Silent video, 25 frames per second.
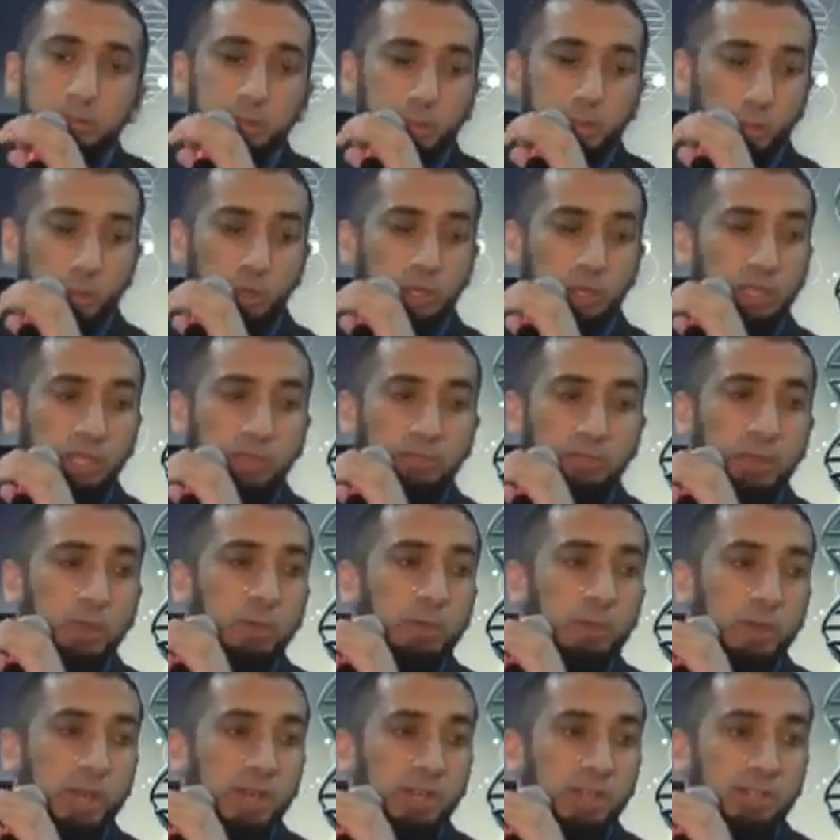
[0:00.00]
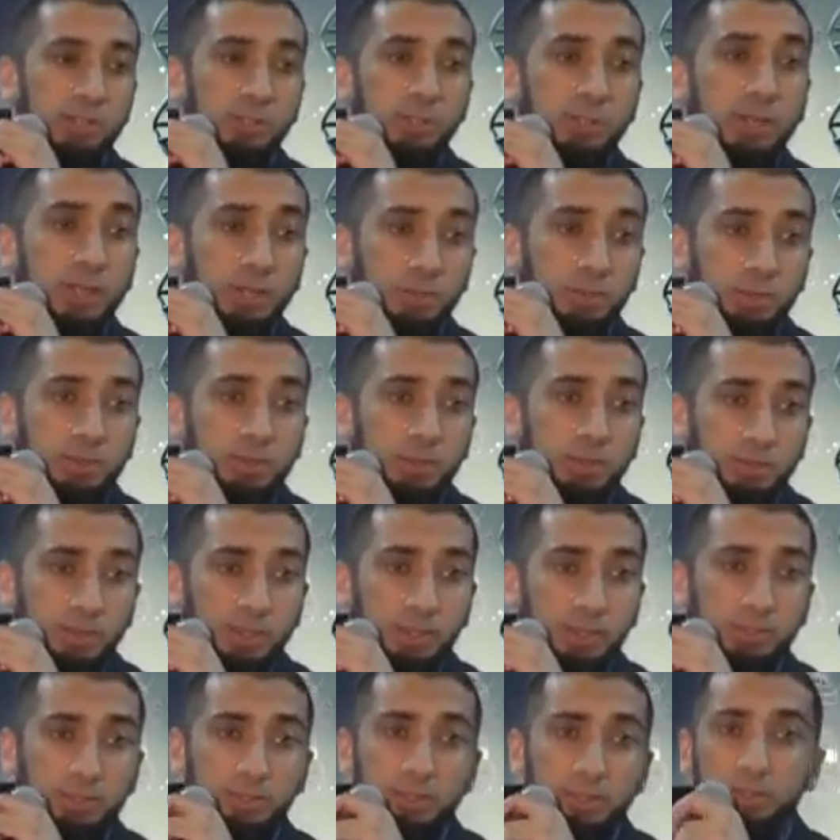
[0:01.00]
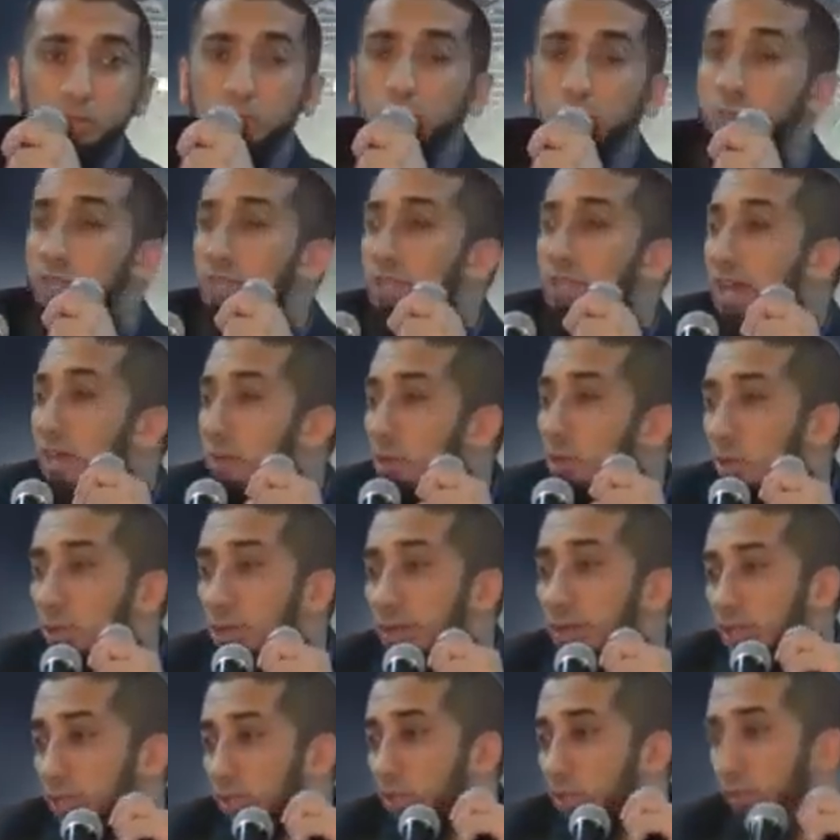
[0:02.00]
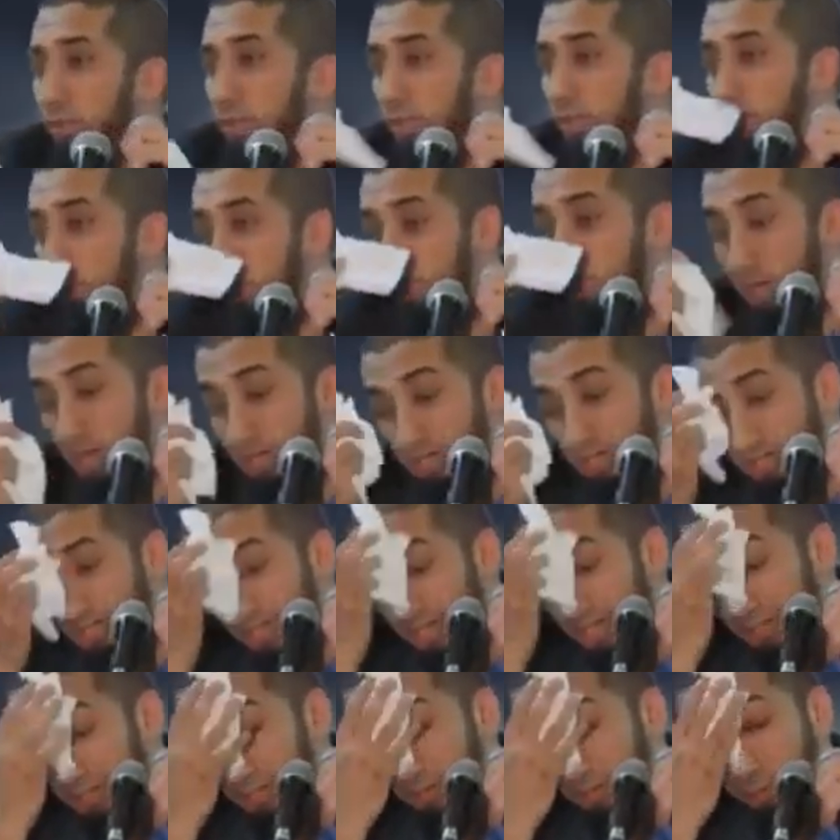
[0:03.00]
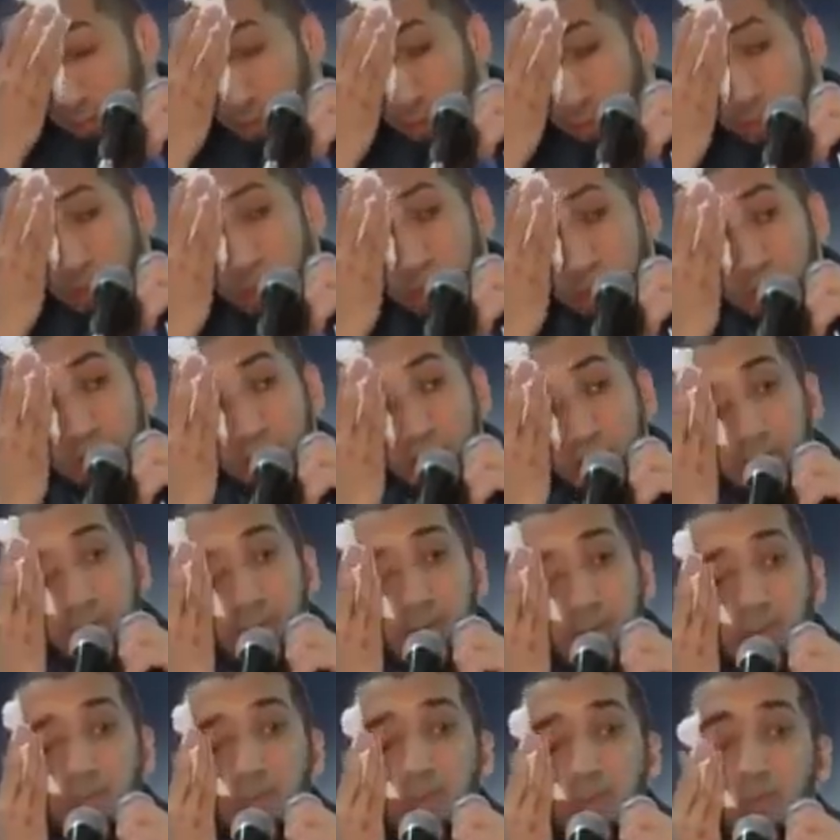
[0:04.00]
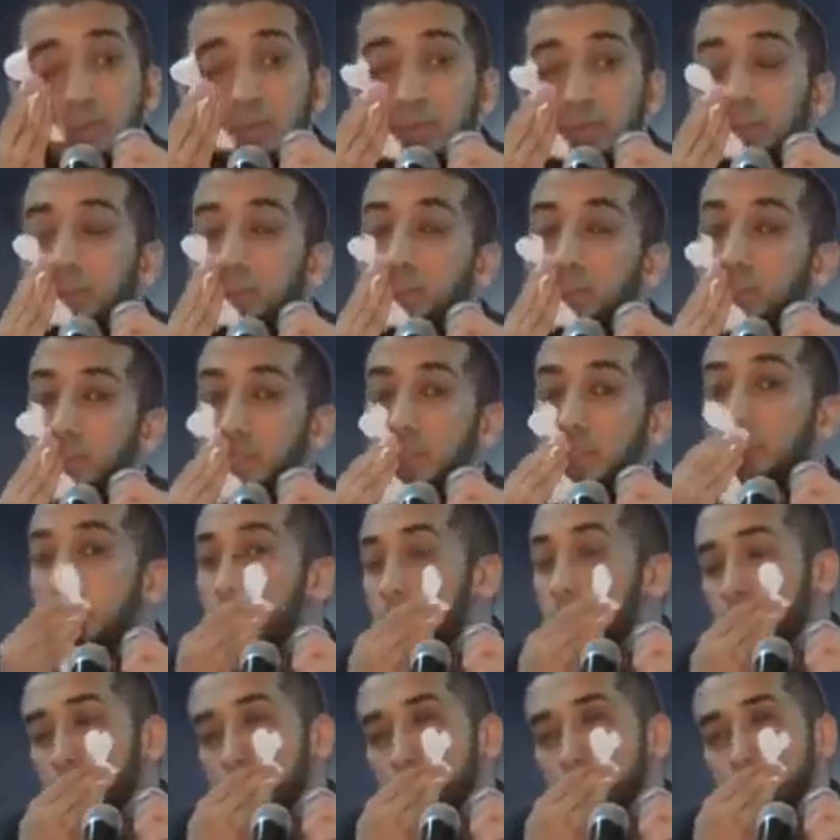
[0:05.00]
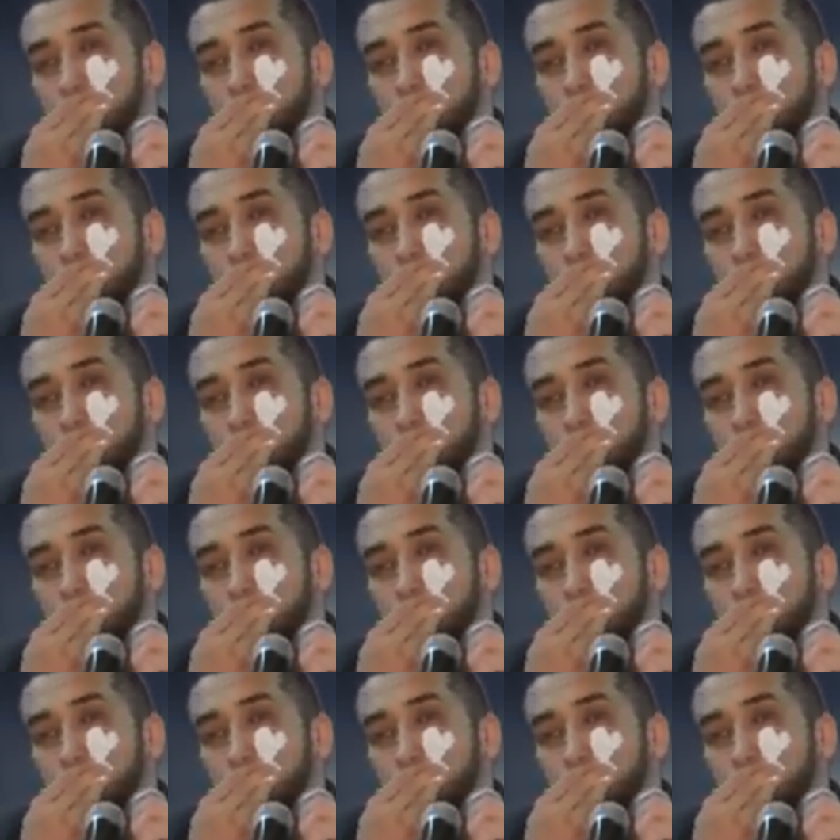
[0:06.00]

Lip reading: Majority of the Quran has already been revealed. Do they not already know that Quran is guidance for humanity? They do.